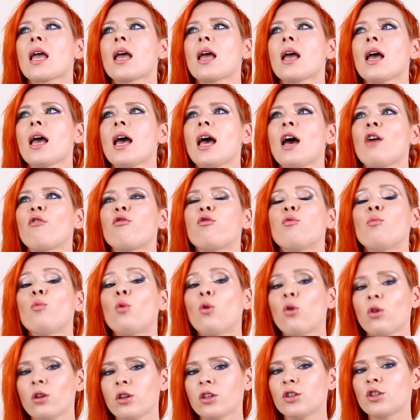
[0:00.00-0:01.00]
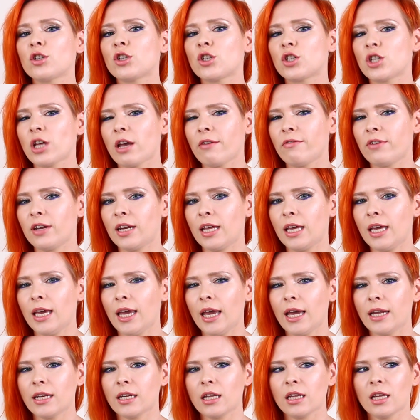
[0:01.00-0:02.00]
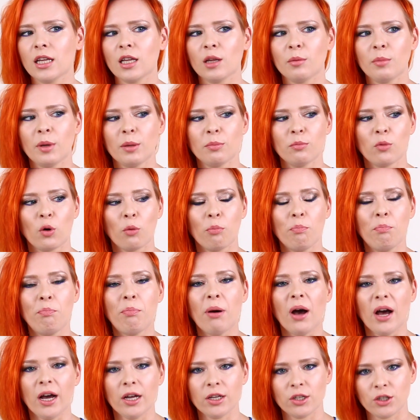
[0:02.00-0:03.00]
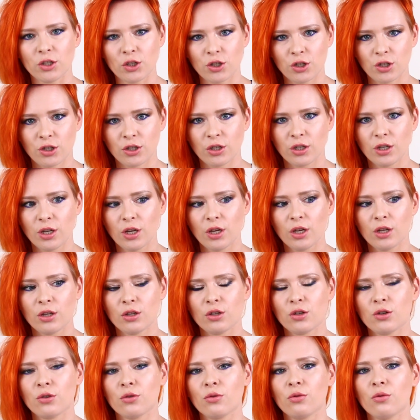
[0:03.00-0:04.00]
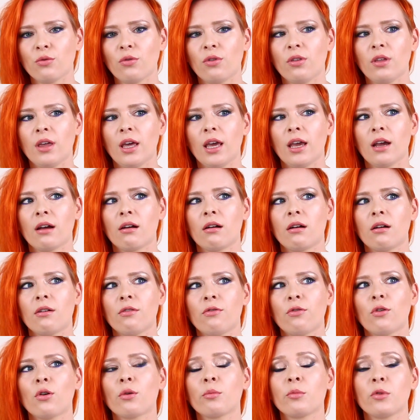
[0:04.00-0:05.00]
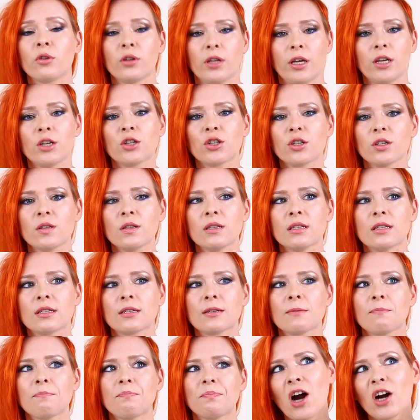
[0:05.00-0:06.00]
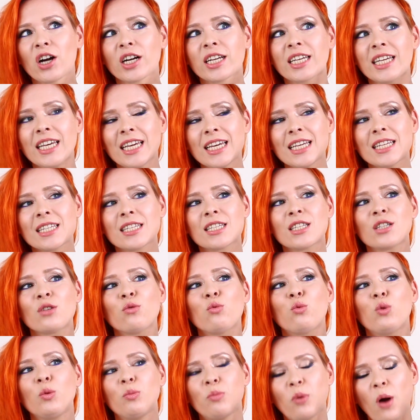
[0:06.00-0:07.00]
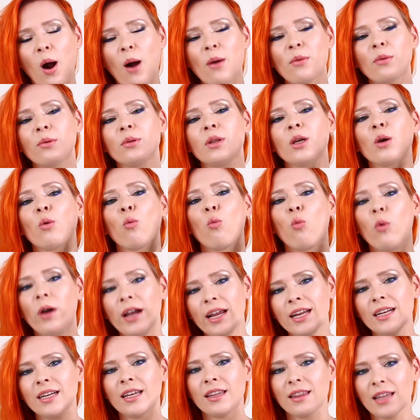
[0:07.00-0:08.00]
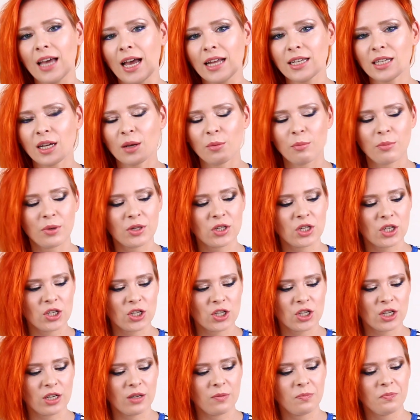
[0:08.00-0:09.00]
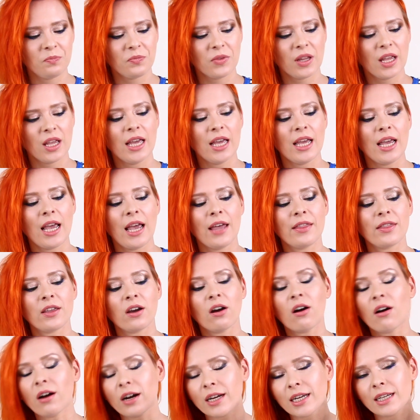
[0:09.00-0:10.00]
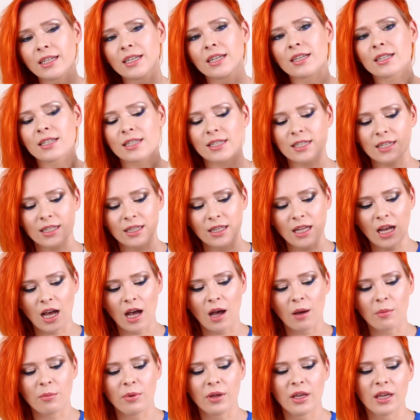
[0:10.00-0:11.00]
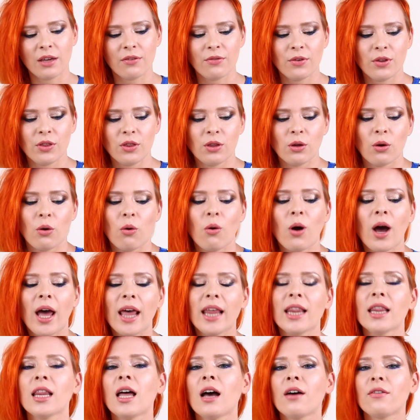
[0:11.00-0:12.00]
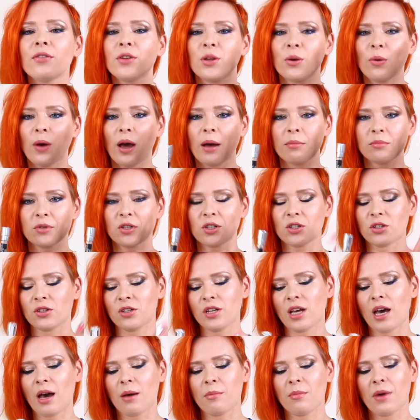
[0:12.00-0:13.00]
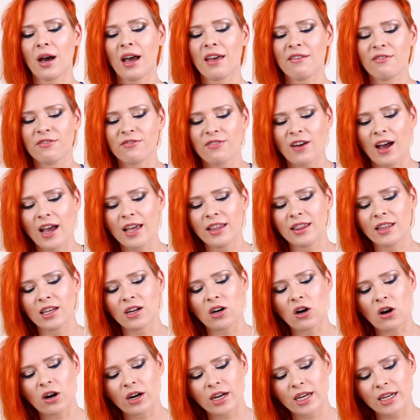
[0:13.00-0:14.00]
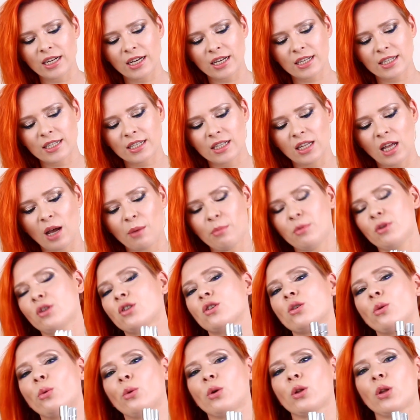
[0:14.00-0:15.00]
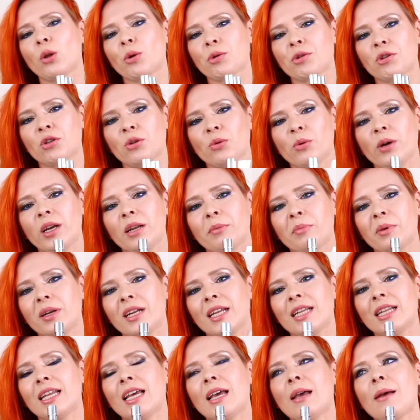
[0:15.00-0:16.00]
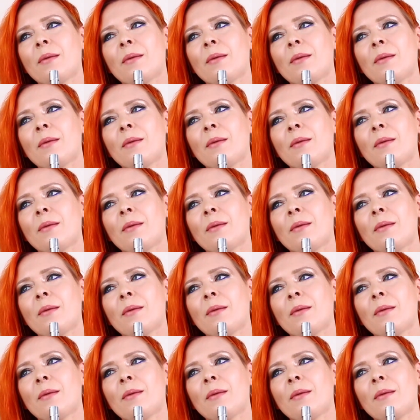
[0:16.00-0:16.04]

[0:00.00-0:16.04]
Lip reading: have more longevity and a little bit more punch to their formulations. Arquist would probably win in that competition, and the Architects Club, even though I love New Amsterdam, I find that Architects Club is so close to it, but